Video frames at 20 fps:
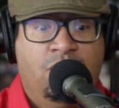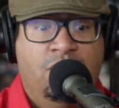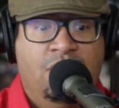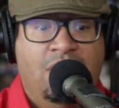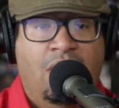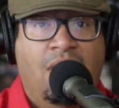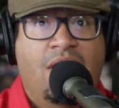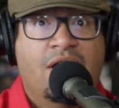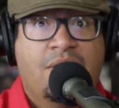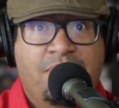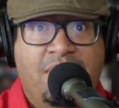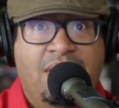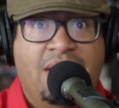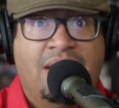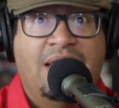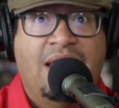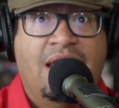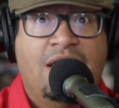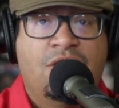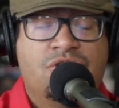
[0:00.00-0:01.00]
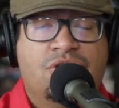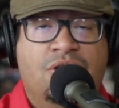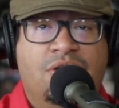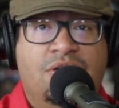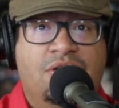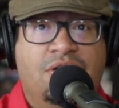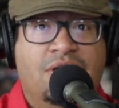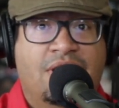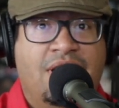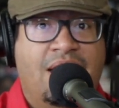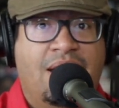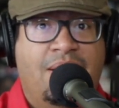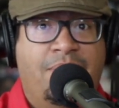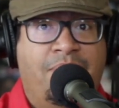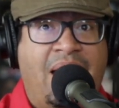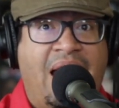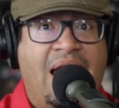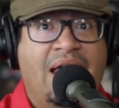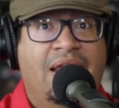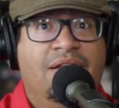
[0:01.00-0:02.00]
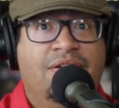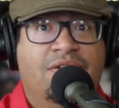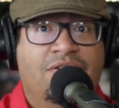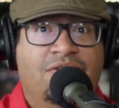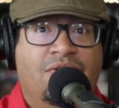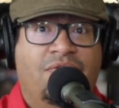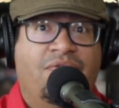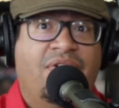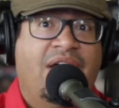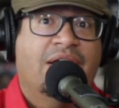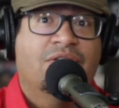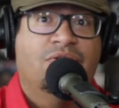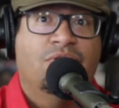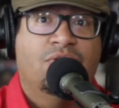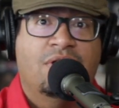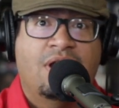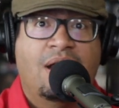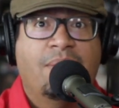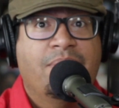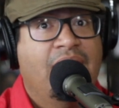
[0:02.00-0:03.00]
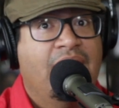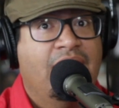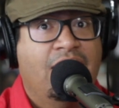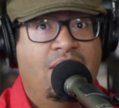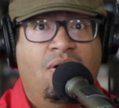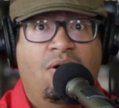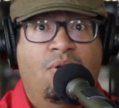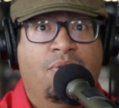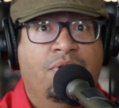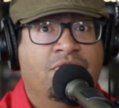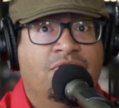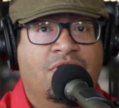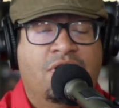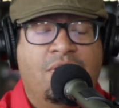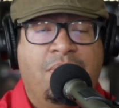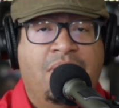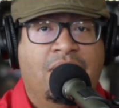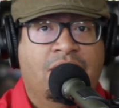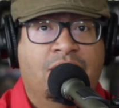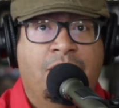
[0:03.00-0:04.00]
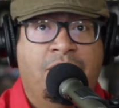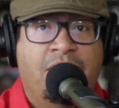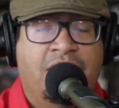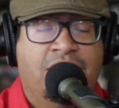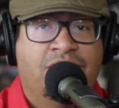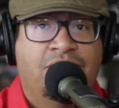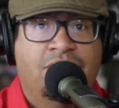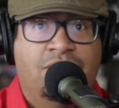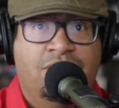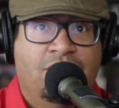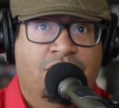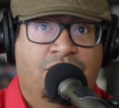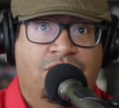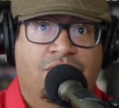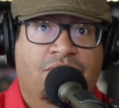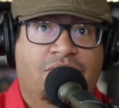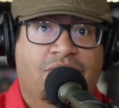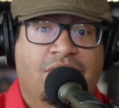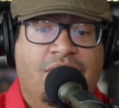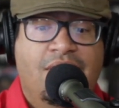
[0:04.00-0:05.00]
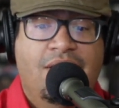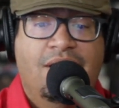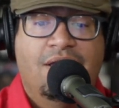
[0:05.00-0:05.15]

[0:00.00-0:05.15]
luck mitigation to kind of balance the factor that I'm not always going to make the best decisions.